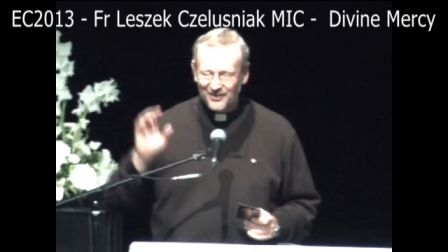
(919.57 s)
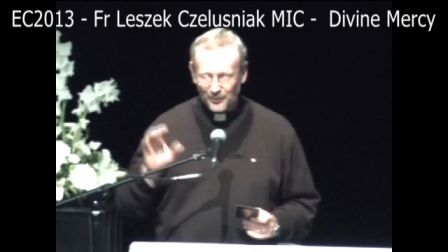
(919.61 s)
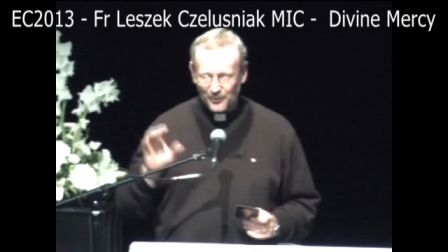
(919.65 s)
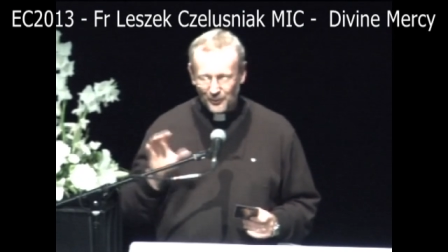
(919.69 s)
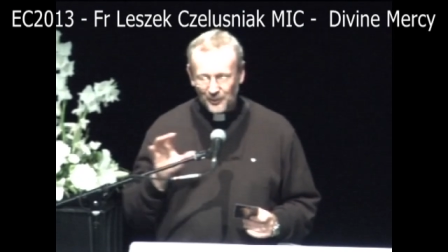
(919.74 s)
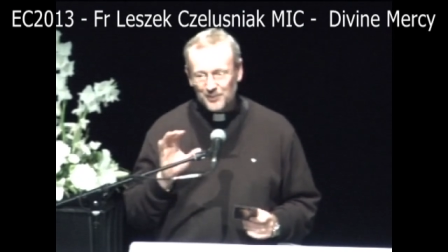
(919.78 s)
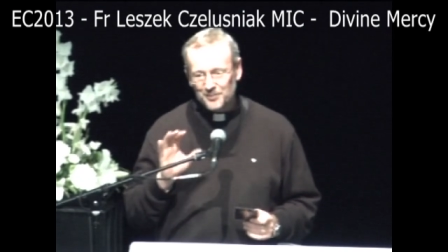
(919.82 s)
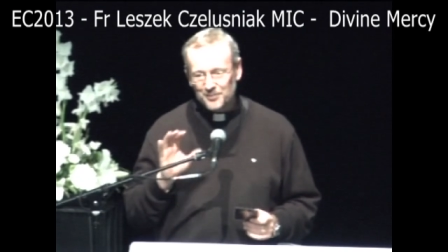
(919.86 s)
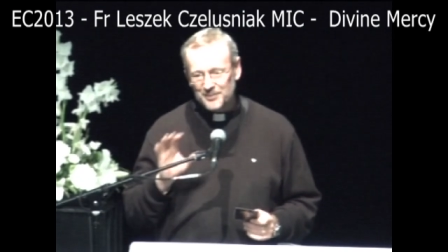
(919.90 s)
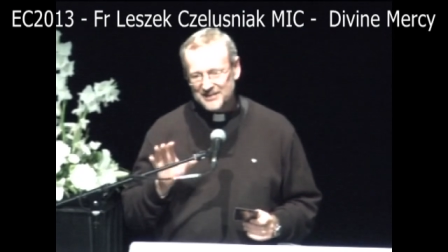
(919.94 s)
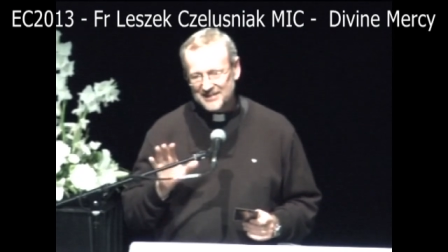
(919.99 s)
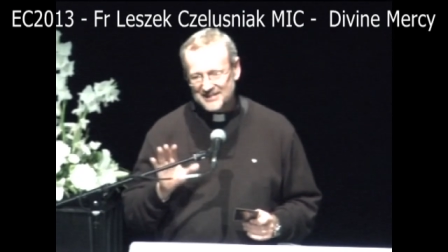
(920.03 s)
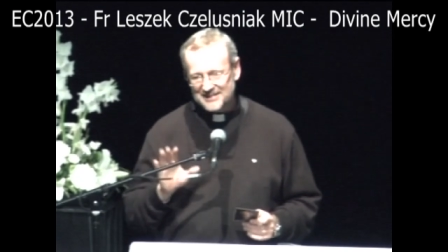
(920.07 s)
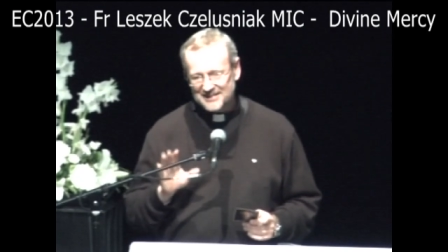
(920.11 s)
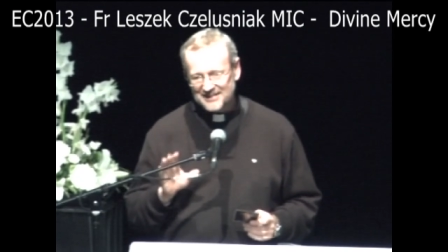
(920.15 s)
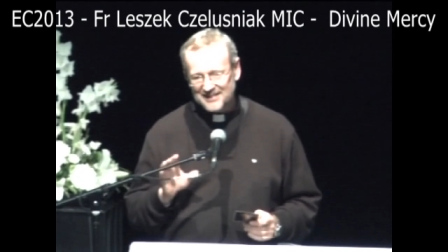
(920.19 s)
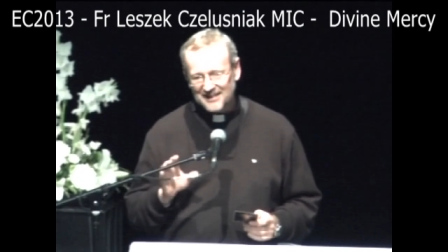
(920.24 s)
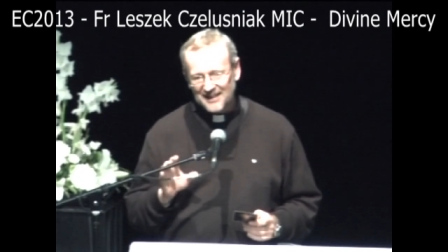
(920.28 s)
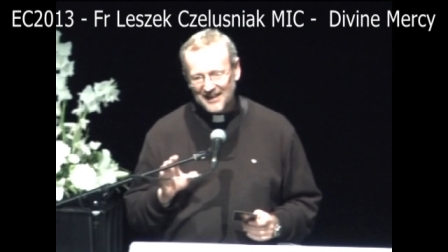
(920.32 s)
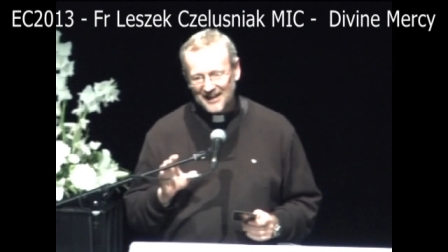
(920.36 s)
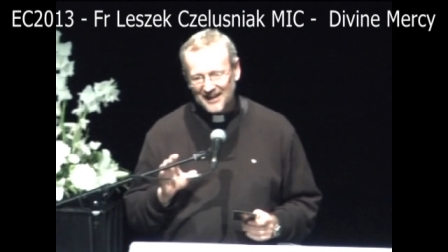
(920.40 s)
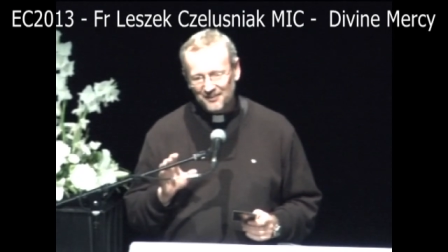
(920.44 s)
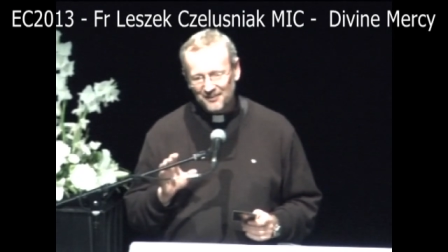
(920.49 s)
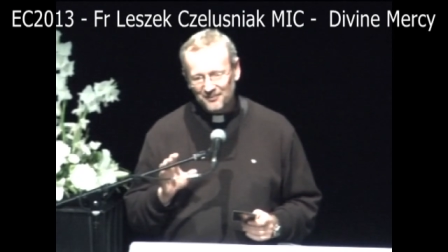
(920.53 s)
will be the
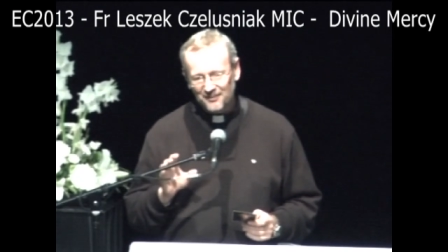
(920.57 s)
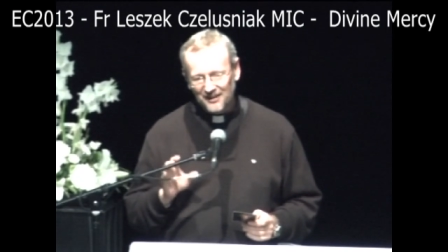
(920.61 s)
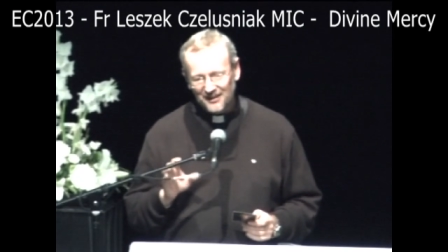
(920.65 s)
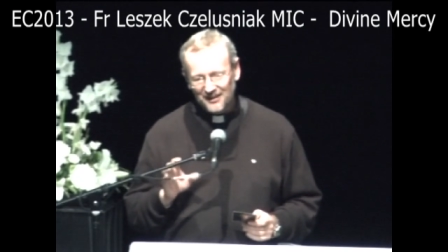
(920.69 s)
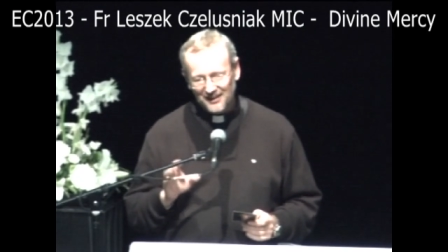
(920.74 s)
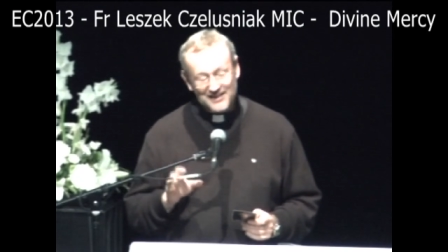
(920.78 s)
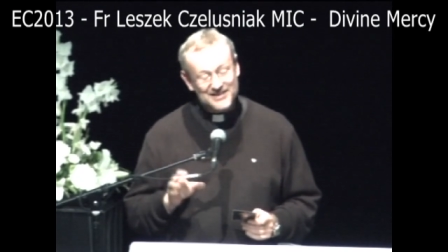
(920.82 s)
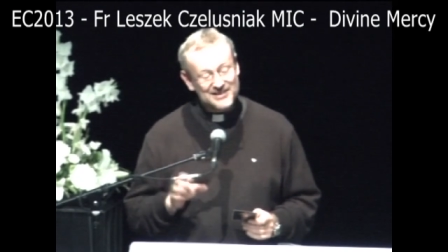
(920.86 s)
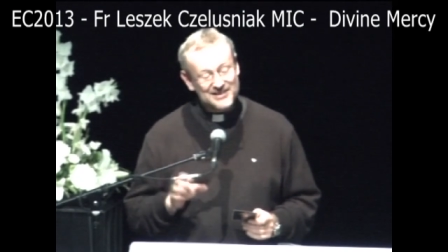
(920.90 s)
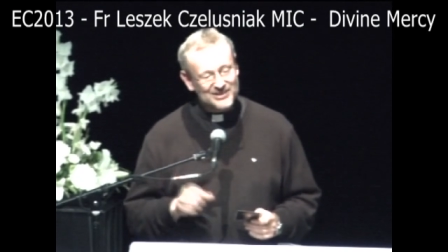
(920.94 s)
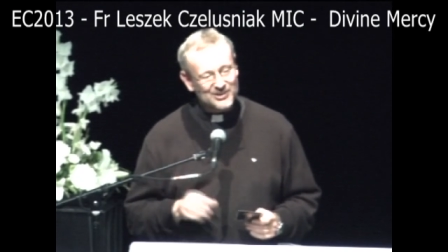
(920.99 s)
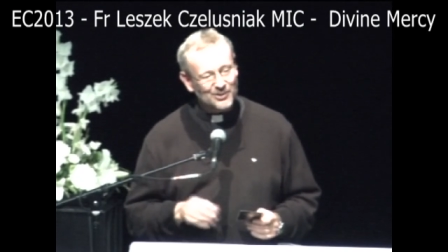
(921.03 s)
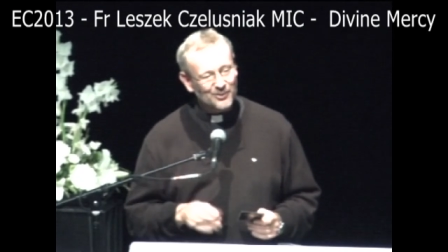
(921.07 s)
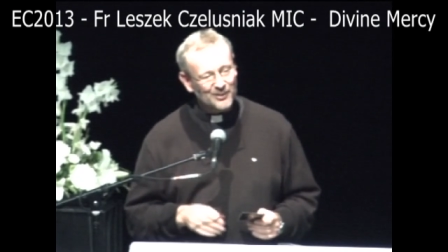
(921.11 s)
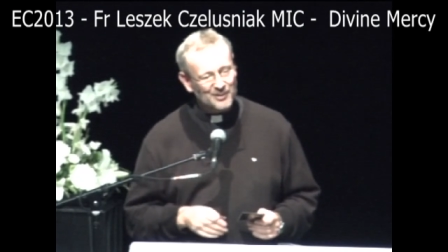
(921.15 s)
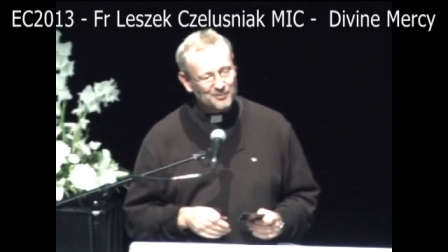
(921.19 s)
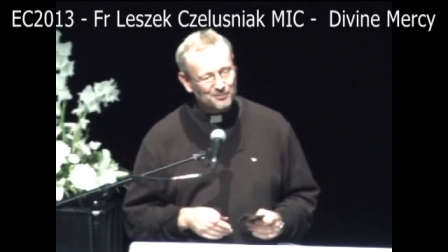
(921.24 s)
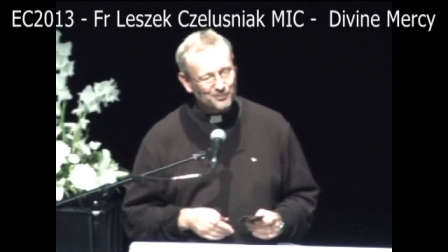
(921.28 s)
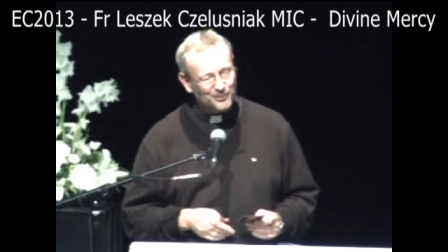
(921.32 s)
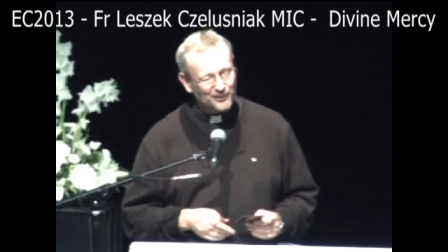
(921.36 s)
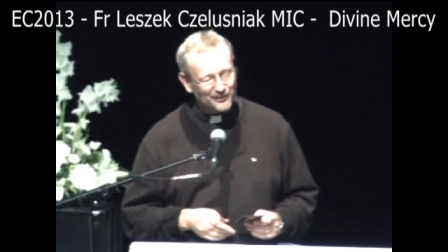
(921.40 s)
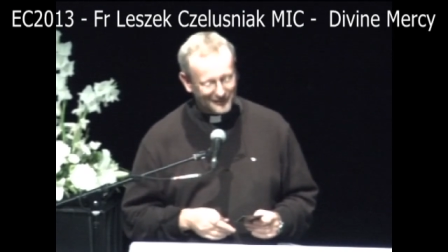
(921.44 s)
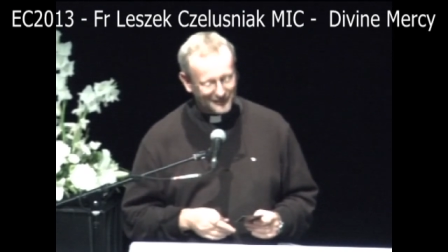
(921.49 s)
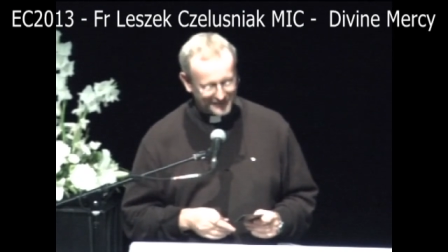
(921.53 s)
same. It's so
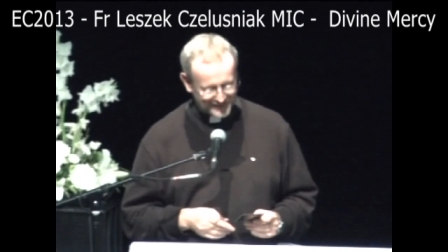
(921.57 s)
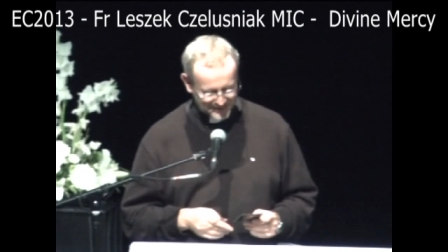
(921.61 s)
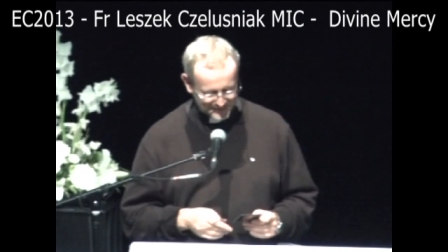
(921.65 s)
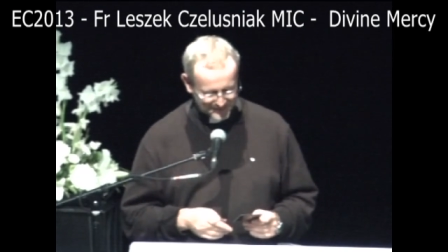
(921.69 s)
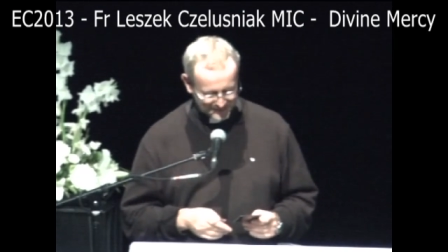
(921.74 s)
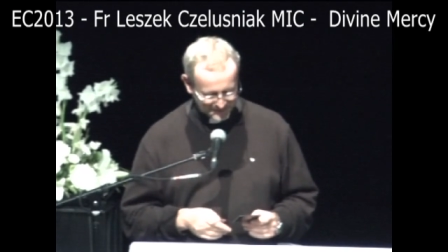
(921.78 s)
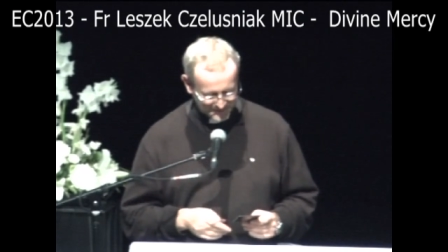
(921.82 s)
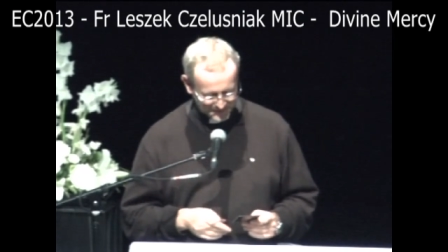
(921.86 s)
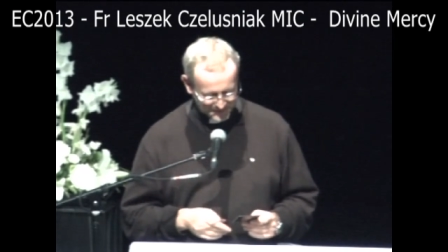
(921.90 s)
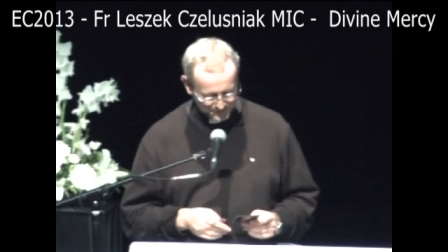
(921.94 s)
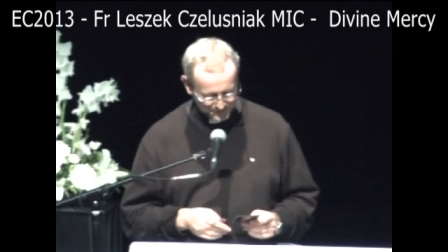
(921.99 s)
important.